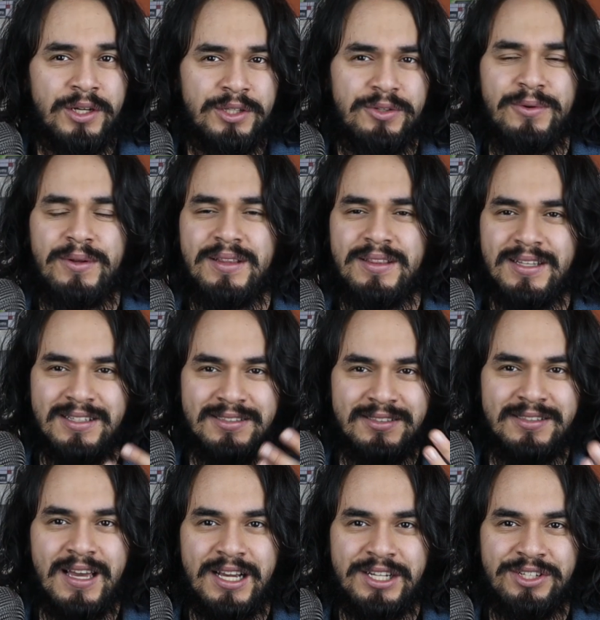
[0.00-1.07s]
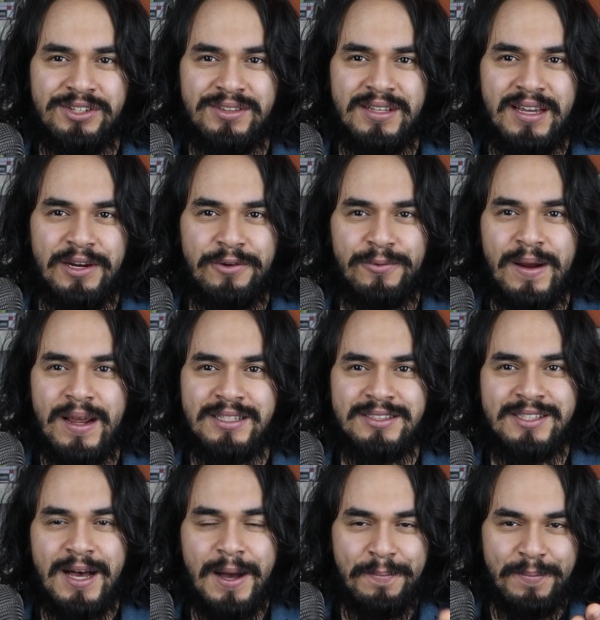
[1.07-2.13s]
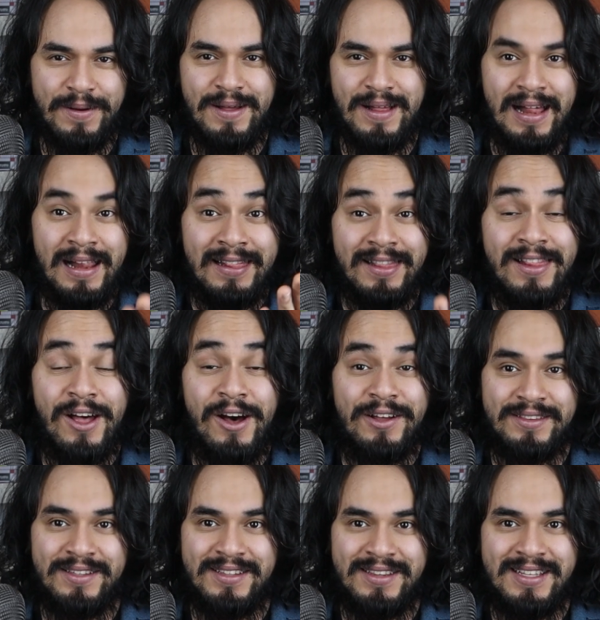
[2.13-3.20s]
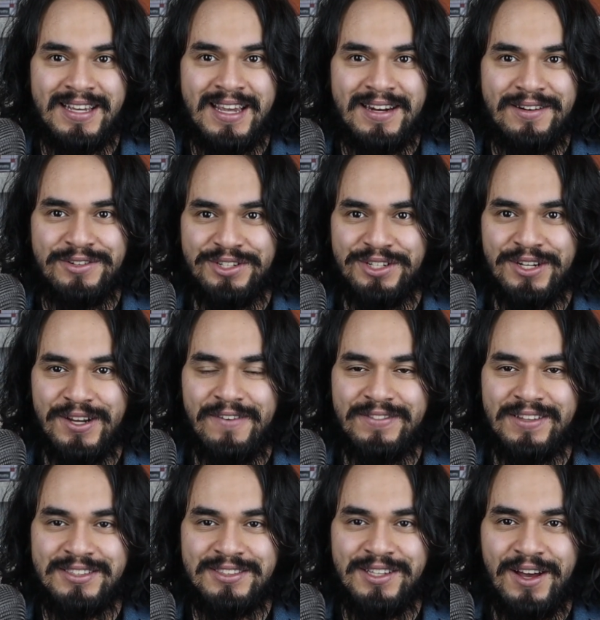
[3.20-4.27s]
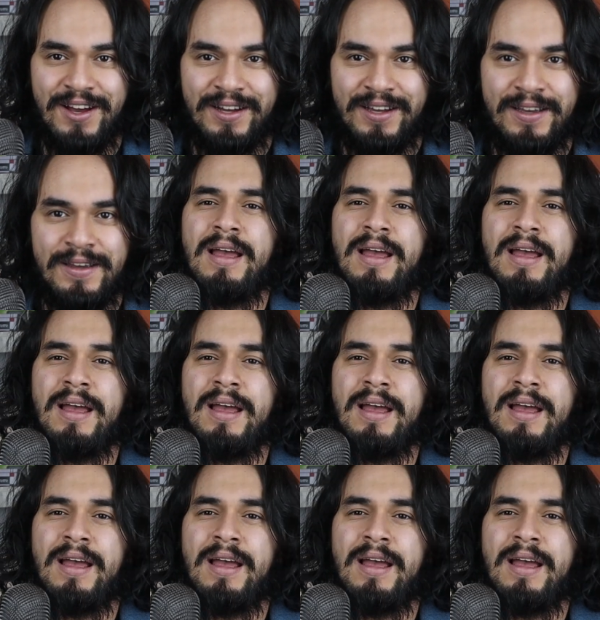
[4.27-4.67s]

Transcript: During this section, they raise up a lot the energy of the song.